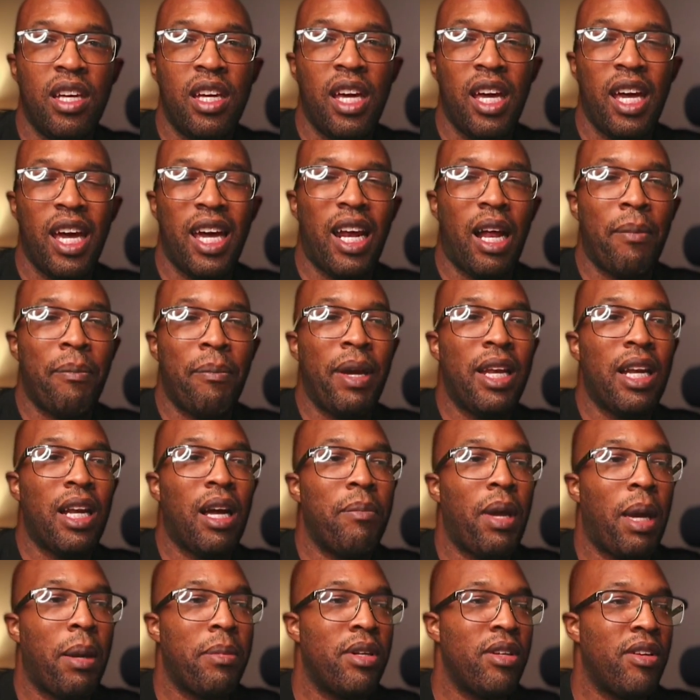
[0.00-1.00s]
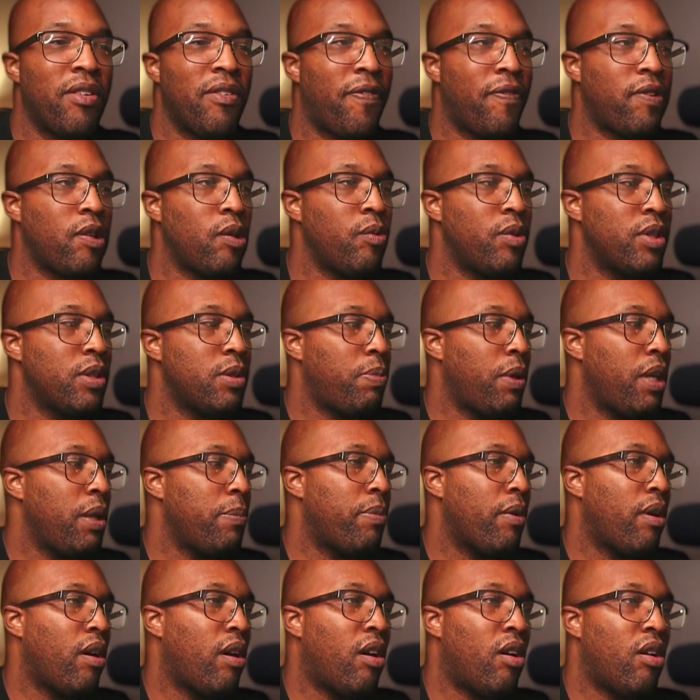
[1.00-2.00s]
And I may not be able to influence
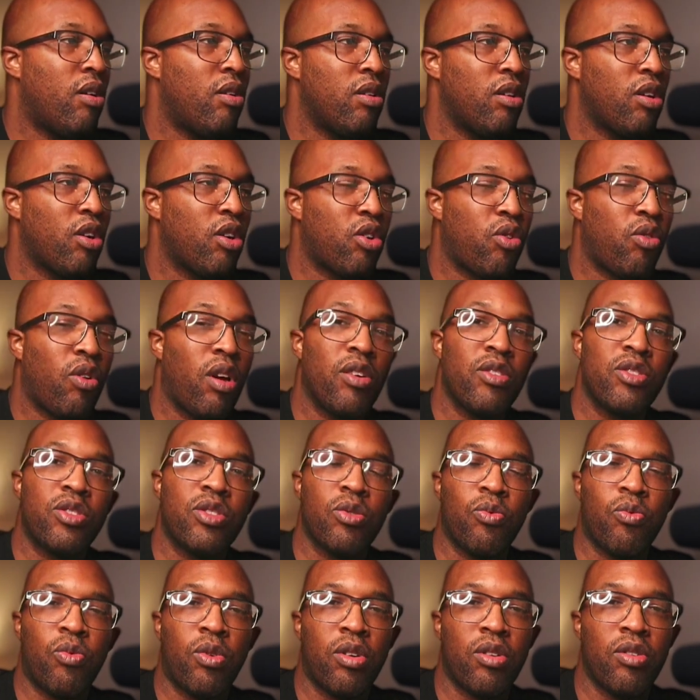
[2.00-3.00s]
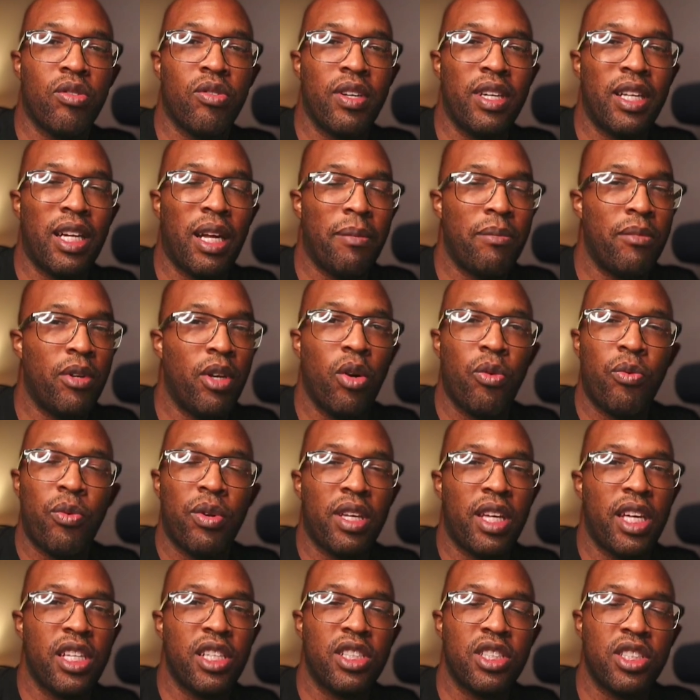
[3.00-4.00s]
people all across the world, and I'm no
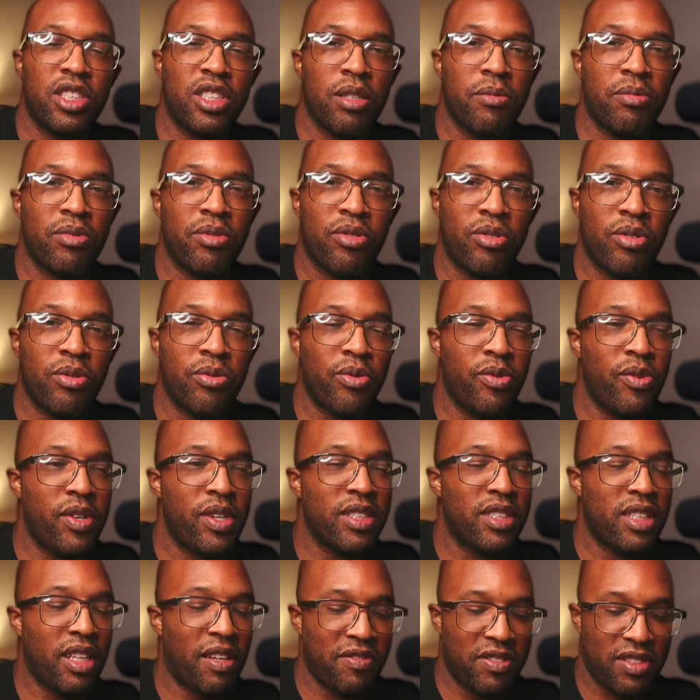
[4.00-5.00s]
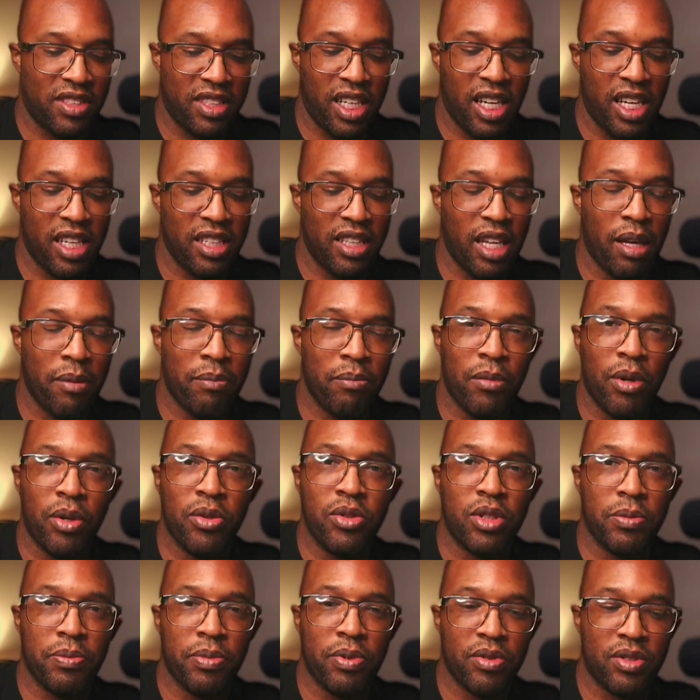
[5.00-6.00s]
relationship guru, as I've said that
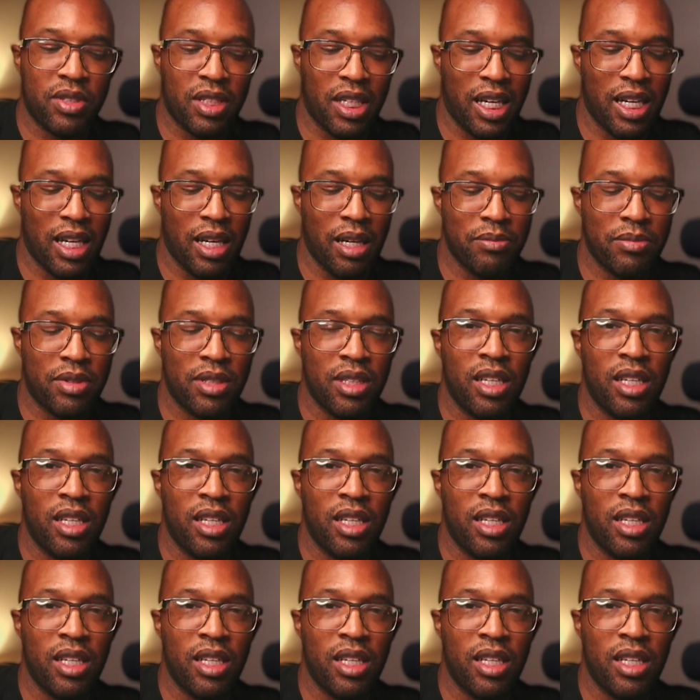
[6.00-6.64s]
multiple times.